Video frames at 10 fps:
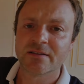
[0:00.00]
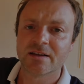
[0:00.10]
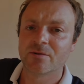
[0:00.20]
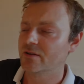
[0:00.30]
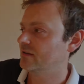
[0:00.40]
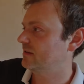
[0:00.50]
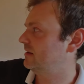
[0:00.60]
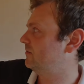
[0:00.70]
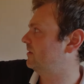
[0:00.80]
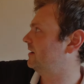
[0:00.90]

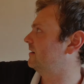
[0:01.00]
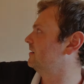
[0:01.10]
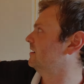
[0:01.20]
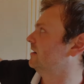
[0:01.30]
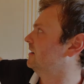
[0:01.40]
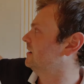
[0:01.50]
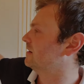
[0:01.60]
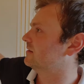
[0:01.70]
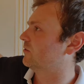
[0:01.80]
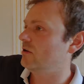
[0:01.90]
There were
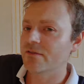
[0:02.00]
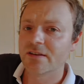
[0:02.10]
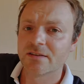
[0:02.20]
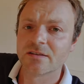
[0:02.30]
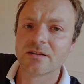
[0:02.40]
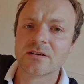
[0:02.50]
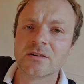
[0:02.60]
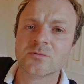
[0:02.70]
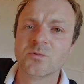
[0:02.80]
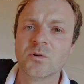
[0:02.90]
all of these
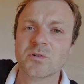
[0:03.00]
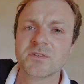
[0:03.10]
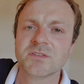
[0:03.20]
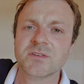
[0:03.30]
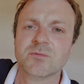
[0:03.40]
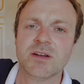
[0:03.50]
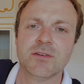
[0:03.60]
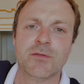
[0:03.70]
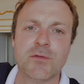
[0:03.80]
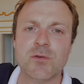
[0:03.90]
walls were
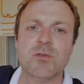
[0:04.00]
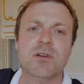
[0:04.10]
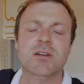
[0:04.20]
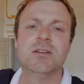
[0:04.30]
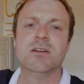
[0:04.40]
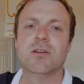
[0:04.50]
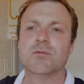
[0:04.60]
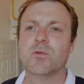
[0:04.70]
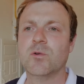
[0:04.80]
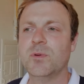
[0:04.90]
full of
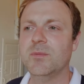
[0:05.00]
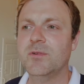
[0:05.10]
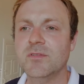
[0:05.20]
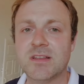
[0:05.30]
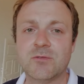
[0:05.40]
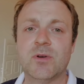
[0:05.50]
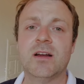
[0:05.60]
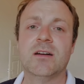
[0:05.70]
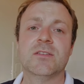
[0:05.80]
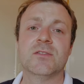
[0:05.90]
wallpapers that
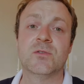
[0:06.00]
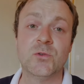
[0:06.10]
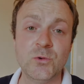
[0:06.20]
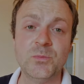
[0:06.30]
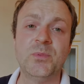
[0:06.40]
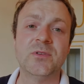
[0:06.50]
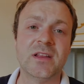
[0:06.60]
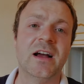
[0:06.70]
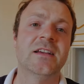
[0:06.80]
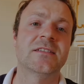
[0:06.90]
were super
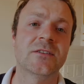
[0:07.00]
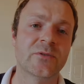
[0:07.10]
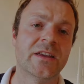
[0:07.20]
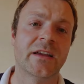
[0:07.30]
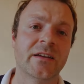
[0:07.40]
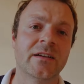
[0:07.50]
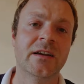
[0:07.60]
nice looking,